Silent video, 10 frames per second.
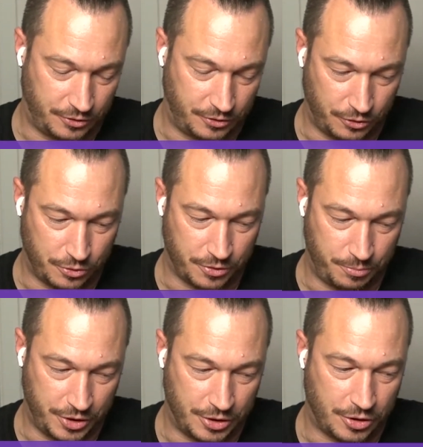to a
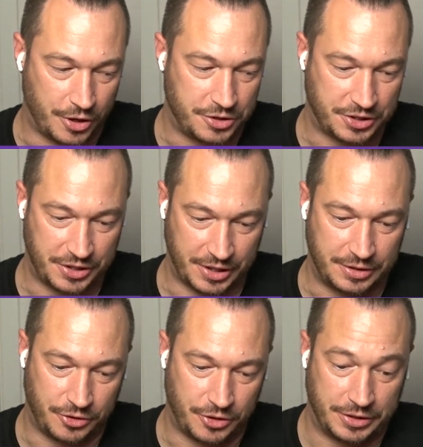pretty large
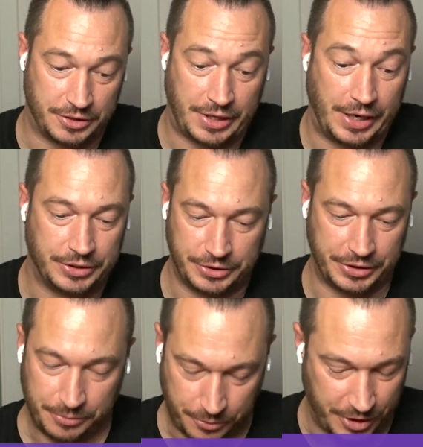extent, if not
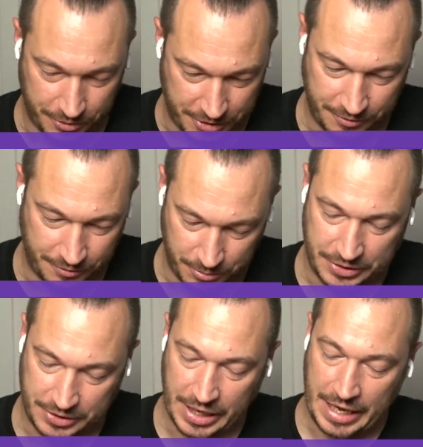entirely, whatever this even
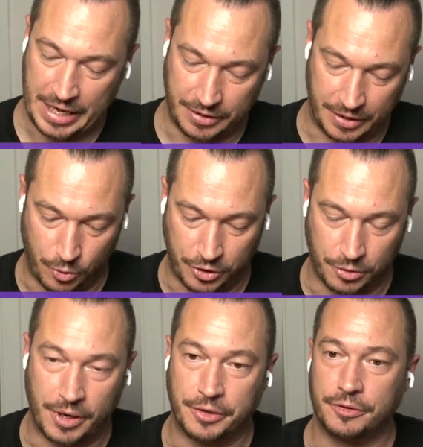means, work
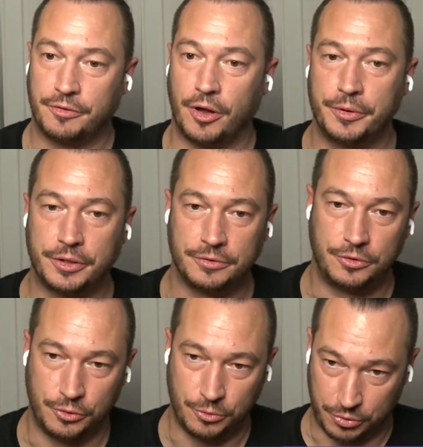around the following
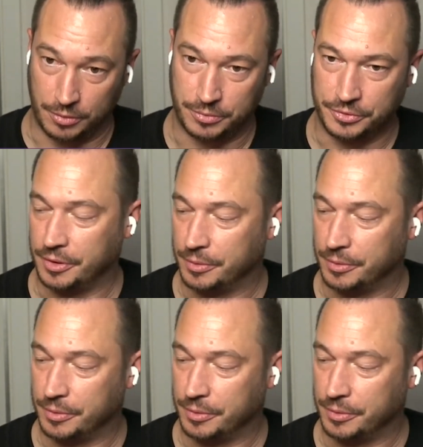two problems.